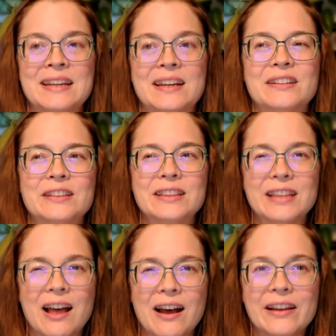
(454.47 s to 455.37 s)
A
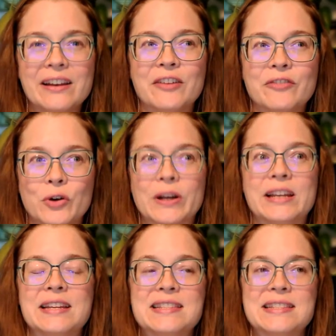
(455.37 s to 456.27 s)
lot of
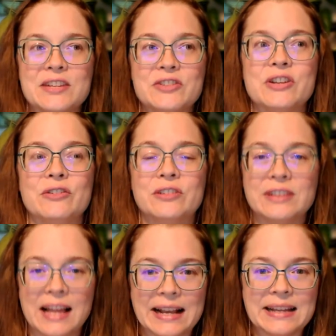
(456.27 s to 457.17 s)
organizational
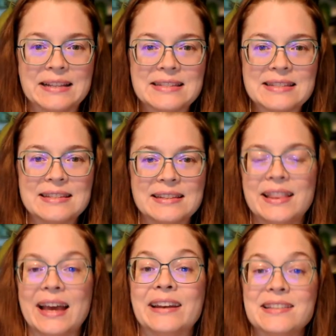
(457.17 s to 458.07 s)
clients,
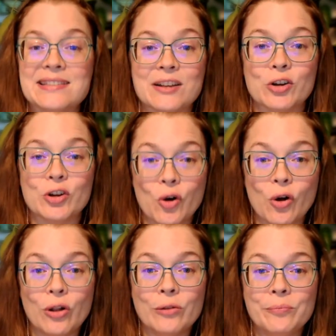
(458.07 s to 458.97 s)
that is their
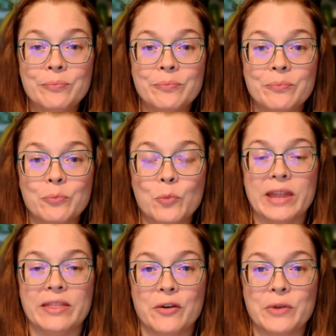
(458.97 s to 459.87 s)
goal
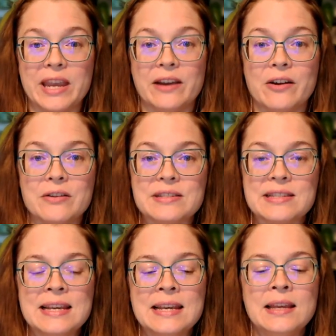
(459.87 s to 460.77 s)
with OKRs.
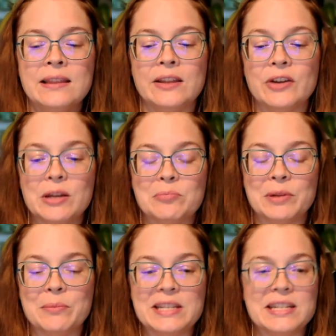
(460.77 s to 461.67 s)
They're
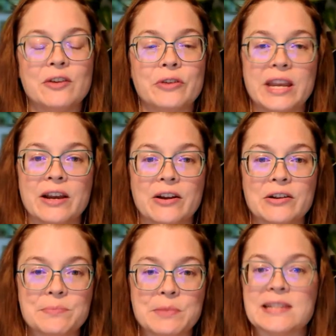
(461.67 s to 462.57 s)
implementing
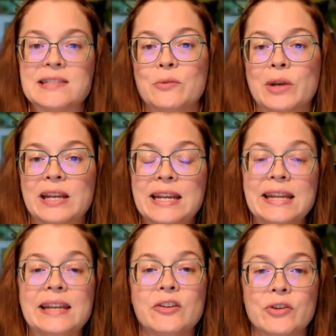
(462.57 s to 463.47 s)
OKRs because they want to
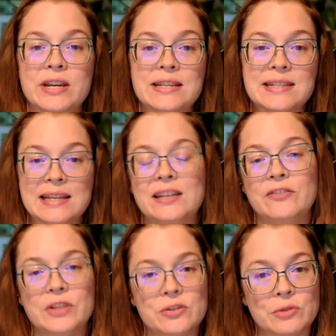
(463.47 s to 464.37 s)
increase
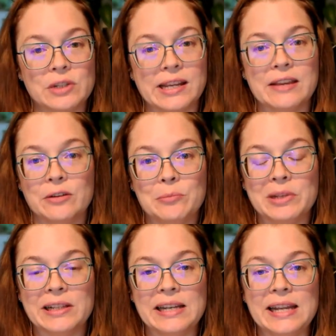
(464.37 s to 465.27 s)
individual
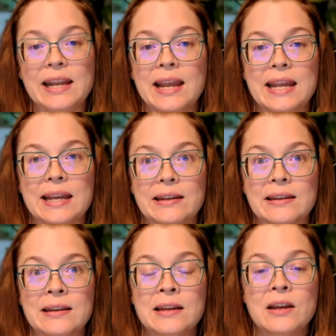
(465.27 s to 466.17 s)
accountability
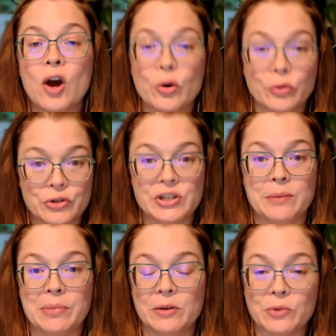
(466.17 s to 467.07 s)
and
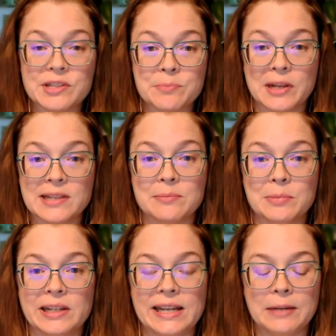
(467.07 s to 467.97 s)
ownership and
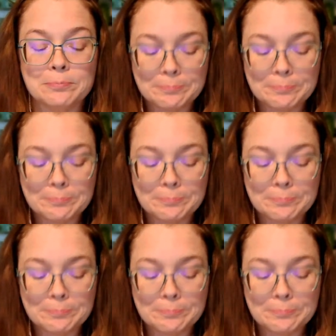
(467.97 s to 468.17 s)
responsibility.